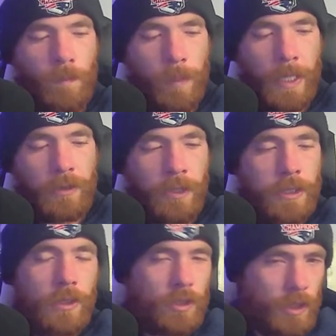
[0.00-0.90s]

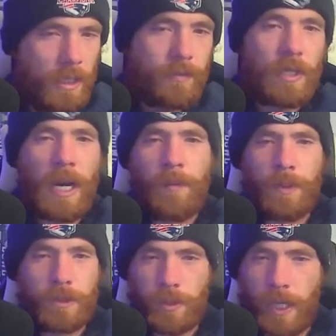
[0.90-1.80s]
Patriots and Chiefs,
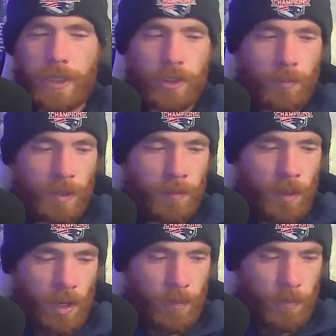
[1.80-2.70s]
obviously, that should be a
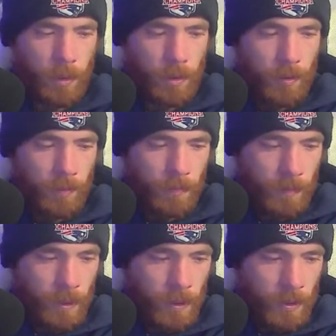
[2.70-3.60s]
barn burner.
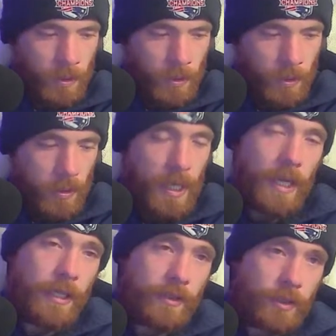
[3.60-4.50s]

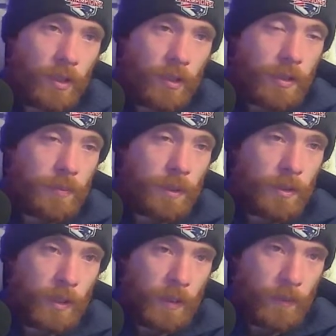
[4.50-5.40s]
Yeah, he is, Cody. He's
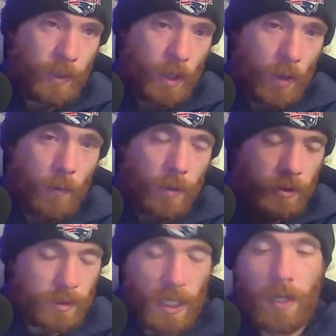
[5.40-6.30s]
being traded for COVID.
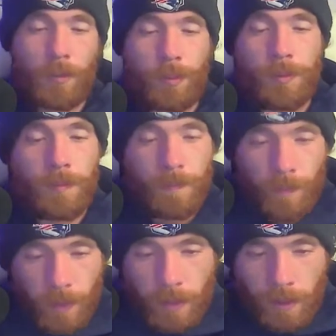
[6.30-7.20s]
It's terrible.
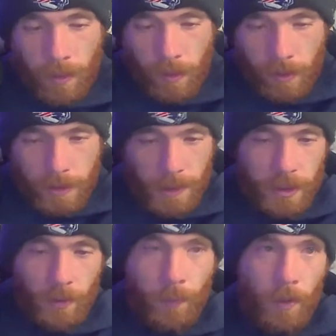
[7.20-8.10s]

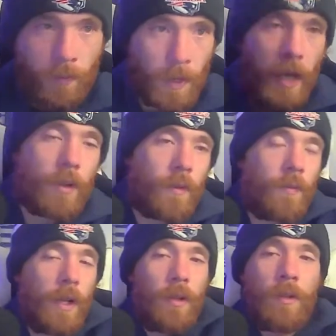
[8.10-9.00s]
Especially if you're a fan of the
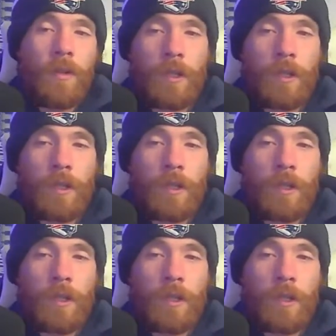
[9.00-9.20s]
fella.